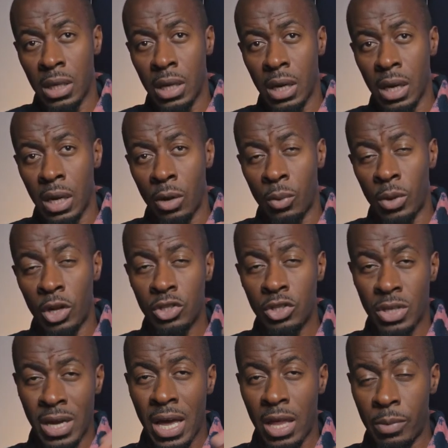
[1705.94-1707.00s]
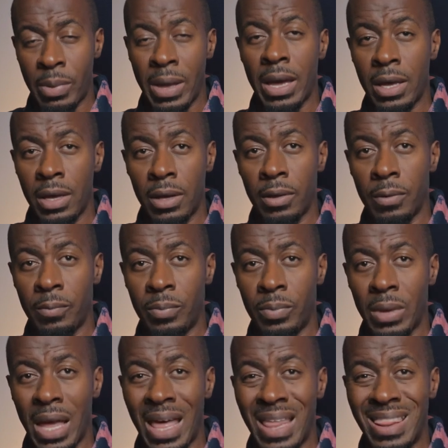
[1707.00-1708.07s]
when I took out the packet,
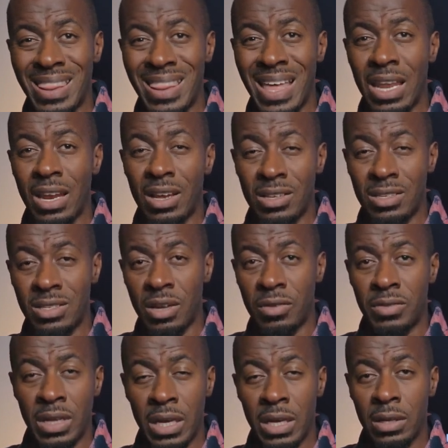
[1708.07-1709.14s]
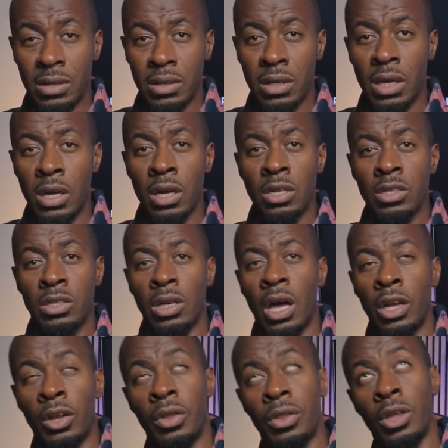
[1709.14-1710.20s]
and then I stuffed it in. I
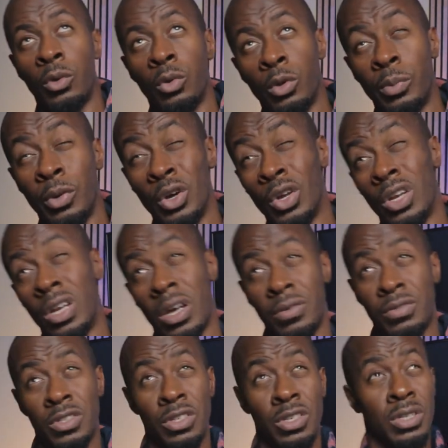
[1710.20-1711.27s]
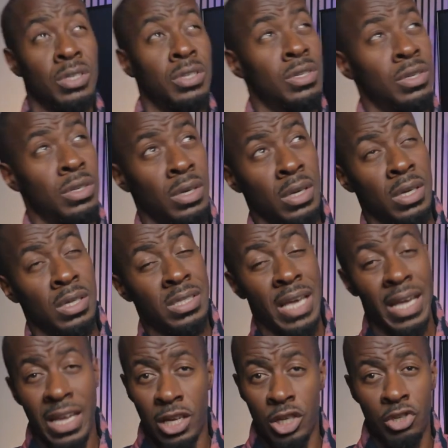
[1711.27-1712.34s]
don't think it would have been good enough to just
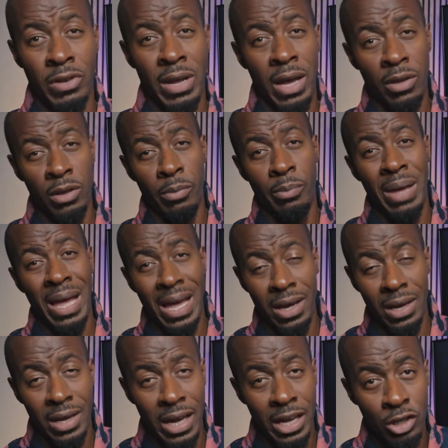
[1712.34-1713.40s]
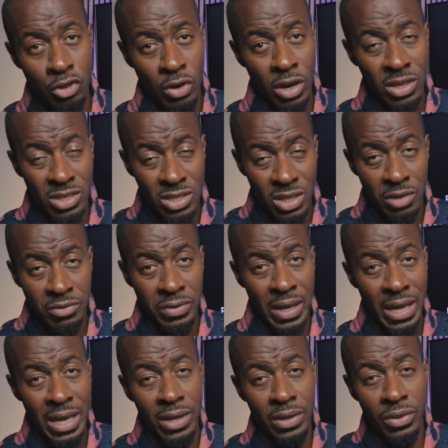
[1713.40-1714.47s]
take it straight out of the bag and try and stuff it
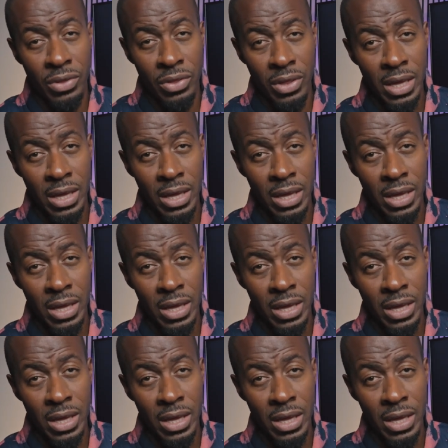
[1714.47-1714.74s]
in